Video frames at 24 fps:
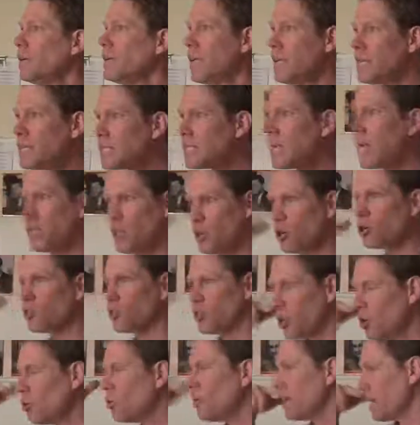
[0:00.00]
He said you're
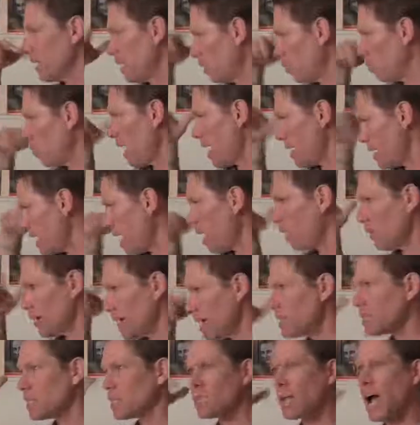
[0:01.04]
doing it right now.
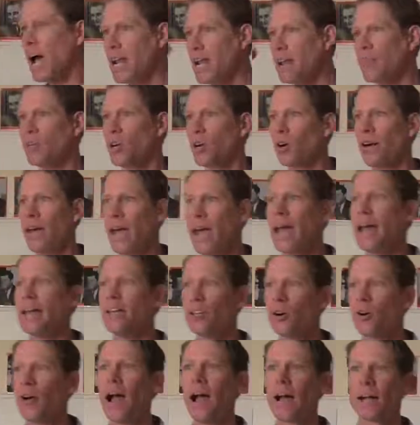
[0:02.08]
Inside of your
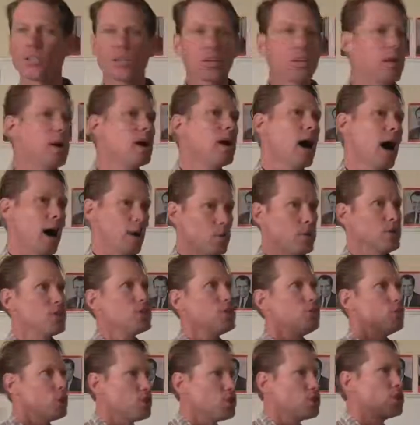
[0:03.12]
head, you're actually, I
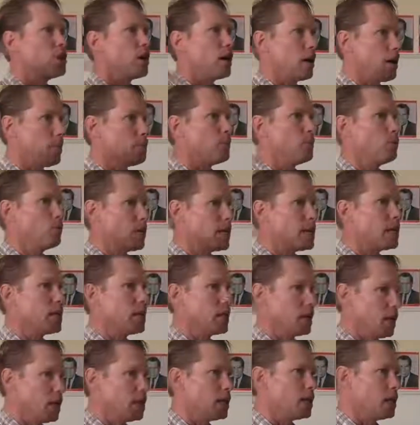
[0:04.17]
wish you would shut up and we could
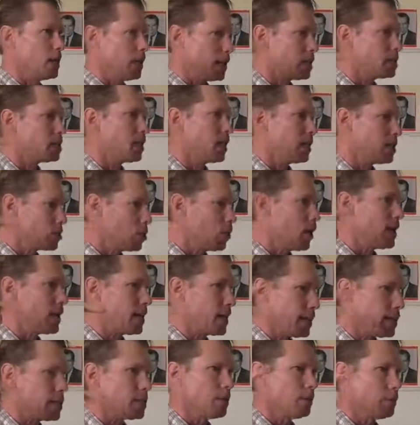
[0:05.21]
get on to the next thing so I
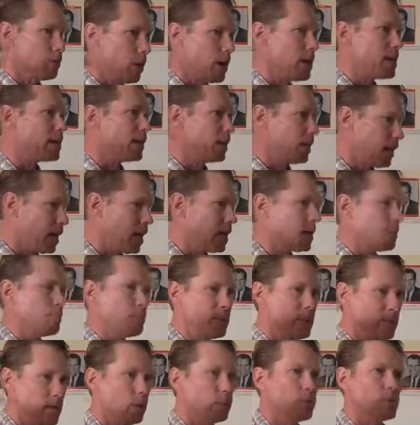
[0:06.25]
could get the break and then I could
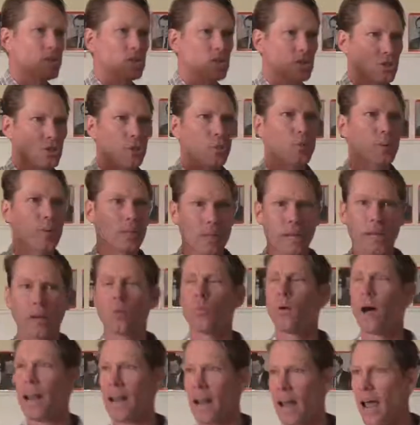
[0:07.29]
be done with this stupid thing.
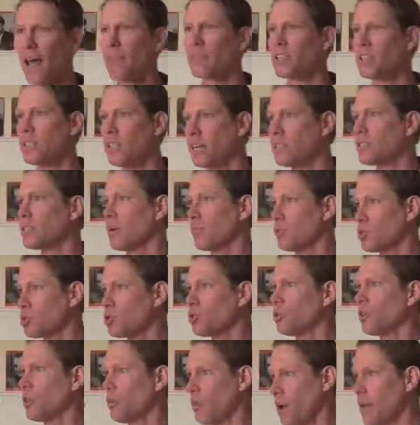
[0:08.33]
And why did I have to take summer
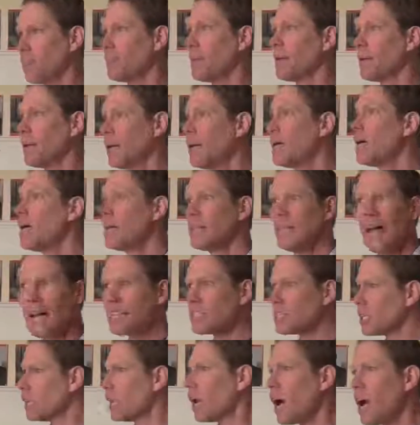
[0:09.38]
school anyway? blah.
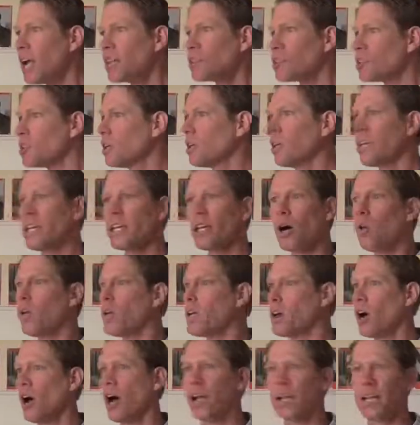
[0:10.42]
That's constantly
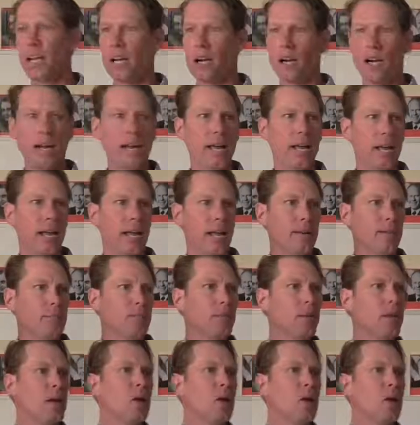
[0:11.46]
going on in our head.